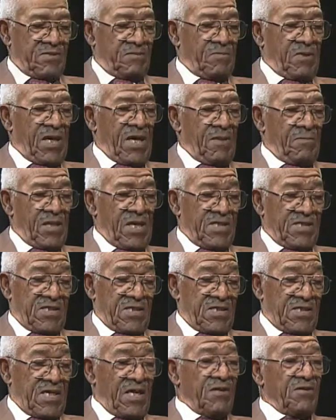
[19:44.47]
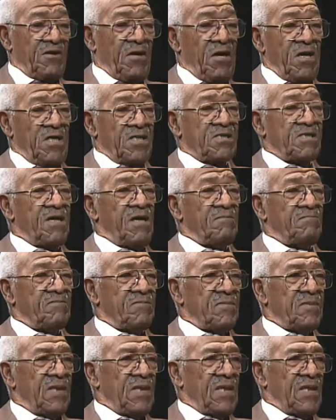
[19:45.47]
"Bob," I said, "I thought of
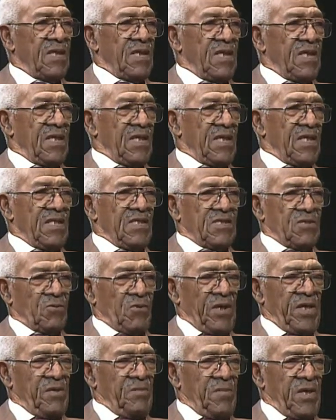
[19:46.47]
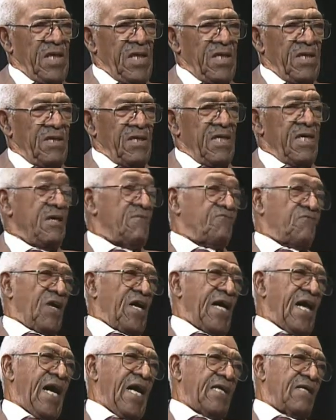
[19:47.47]
something." He said, "What do you mean?" He had
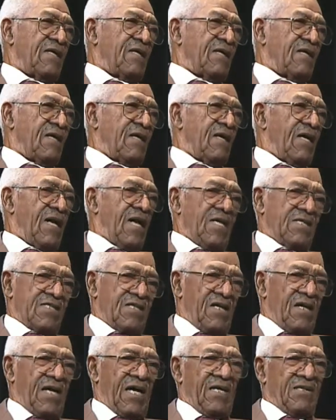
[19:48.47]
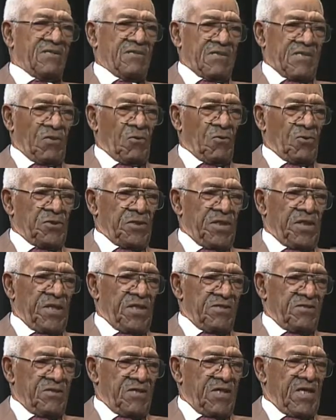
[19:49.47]
forgotten it. I said, "I told you
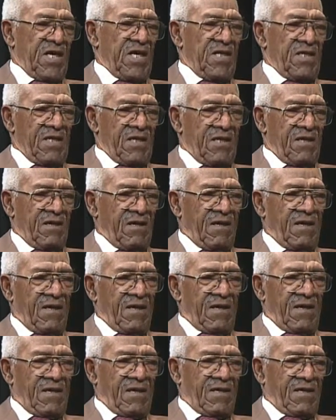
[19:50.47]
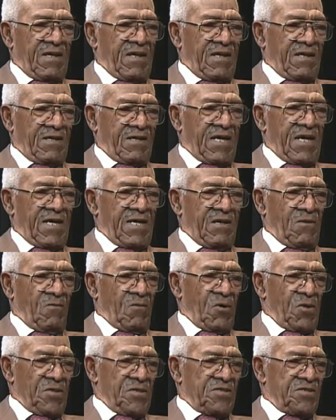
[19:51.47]
yesterday that I didn't
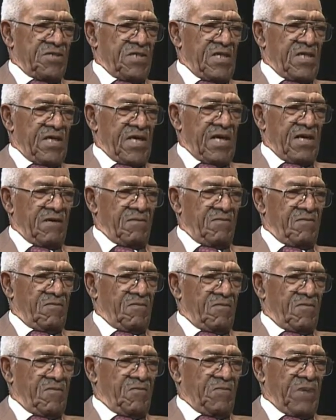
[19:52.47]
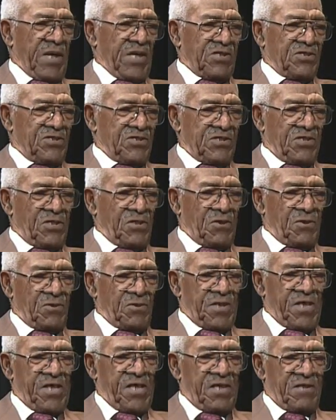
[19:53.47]
want to see that pictures of
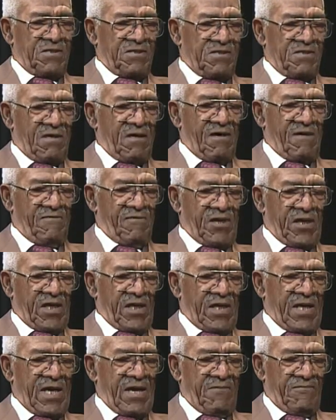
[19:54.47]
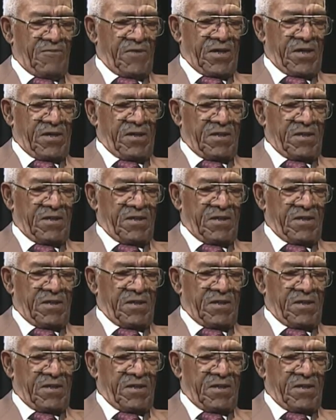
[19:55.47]
those kids starving in Africa